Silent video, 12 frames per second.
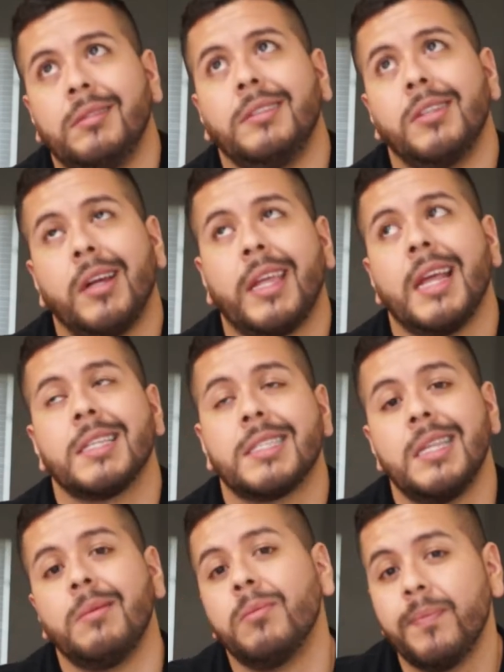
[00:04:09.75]
I can't
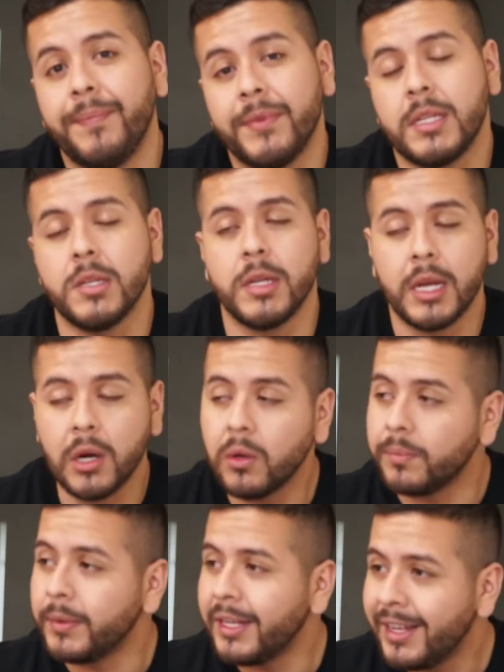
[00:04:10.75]
sleep until you get
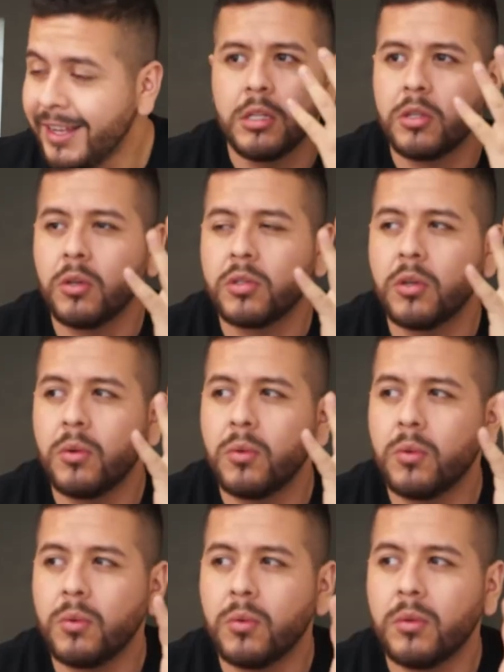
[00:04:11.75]
home.
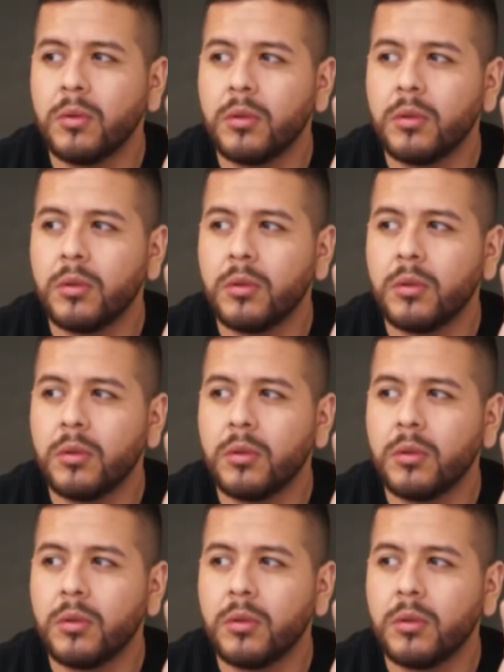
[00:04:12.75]
So